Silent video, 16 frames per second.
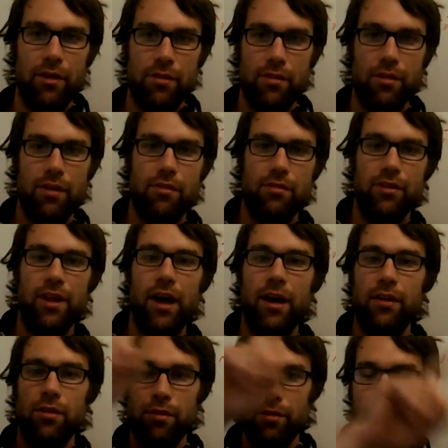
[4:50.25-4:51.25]
these, these
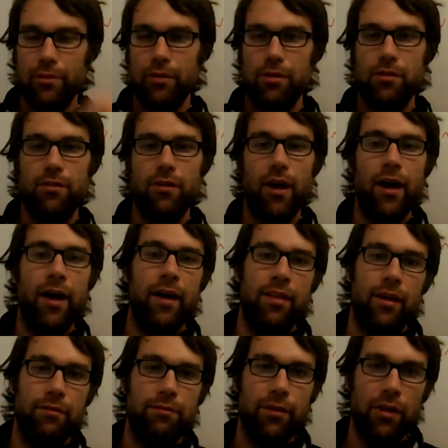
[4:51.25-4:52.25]
lines through the sky
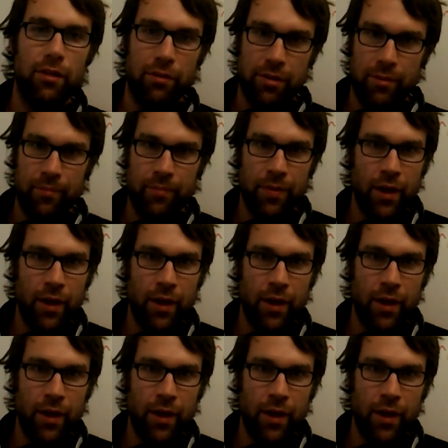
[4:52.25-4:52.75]
that follow them,